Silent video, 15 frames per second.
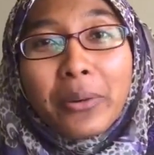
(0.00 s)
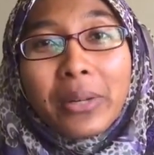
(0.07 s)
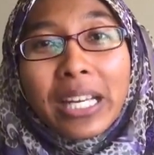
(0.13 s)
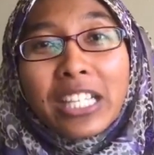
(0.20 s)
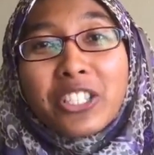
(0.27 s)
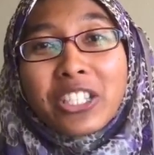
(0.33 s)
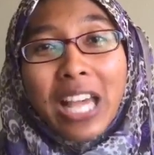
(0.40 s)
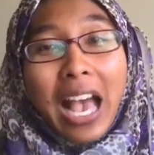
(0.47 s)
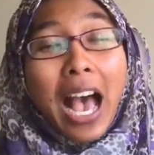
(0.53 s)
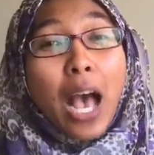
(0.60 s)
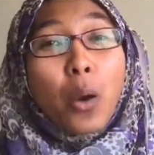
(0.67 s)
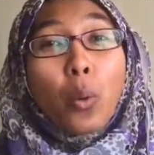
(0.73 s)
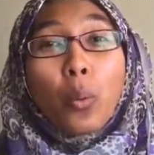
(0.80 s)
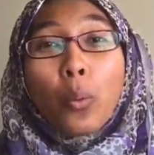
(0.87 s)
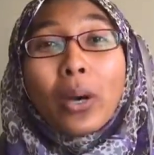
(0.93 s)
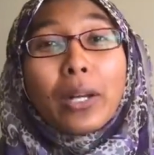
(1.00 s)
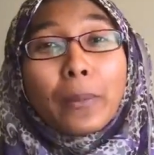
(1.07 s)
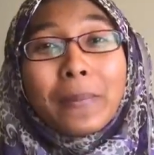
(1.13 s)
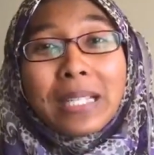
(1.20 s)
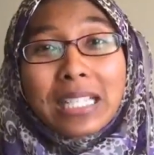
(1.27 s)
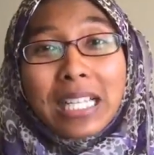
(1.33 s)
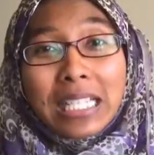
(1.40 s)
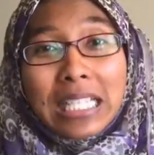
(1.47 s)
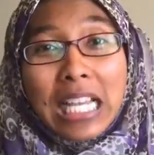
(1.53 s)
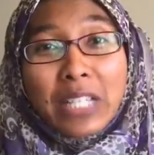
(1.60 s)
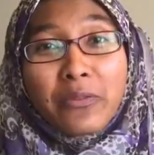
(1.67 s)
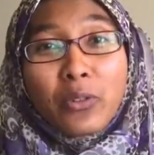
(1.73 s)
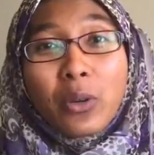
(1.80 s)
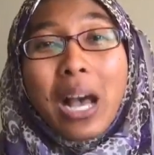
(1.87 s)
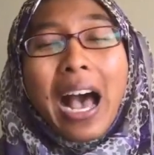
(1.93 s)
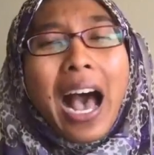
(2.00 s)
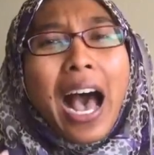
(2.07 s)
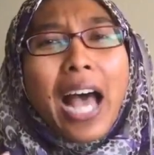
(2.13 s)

rich, I will be successful,